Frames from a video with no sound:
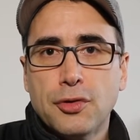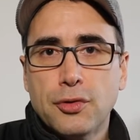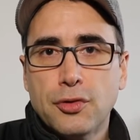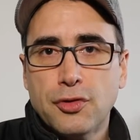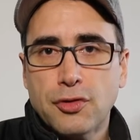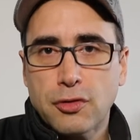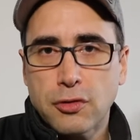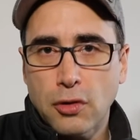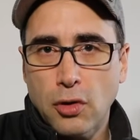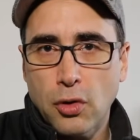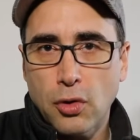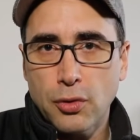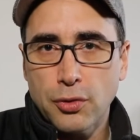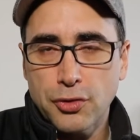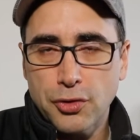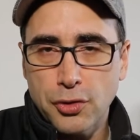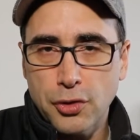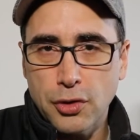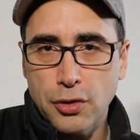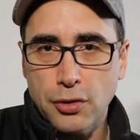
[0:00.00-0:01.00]
slow
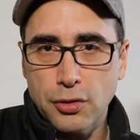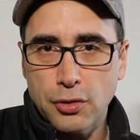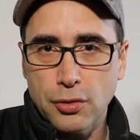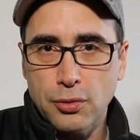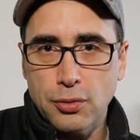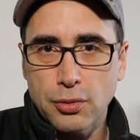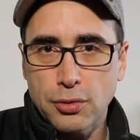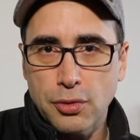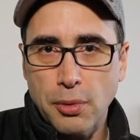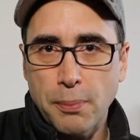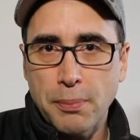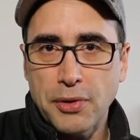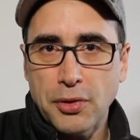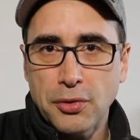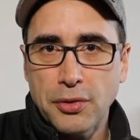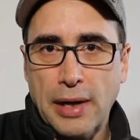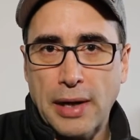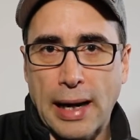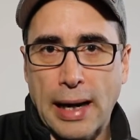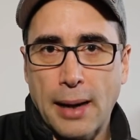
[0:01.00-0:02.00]
to
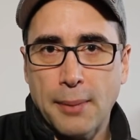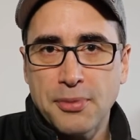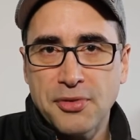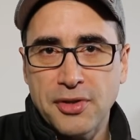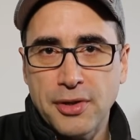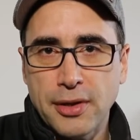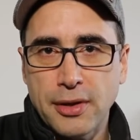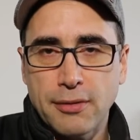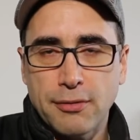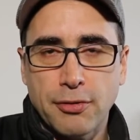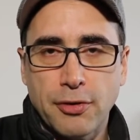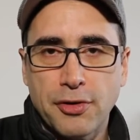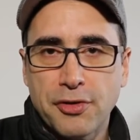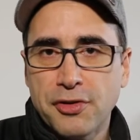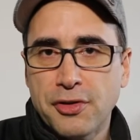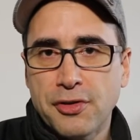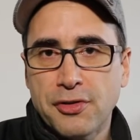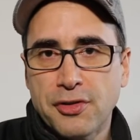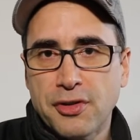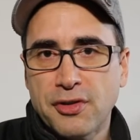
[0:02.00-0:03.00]
build apps in it
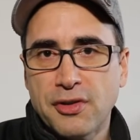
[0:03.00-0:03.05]
versus,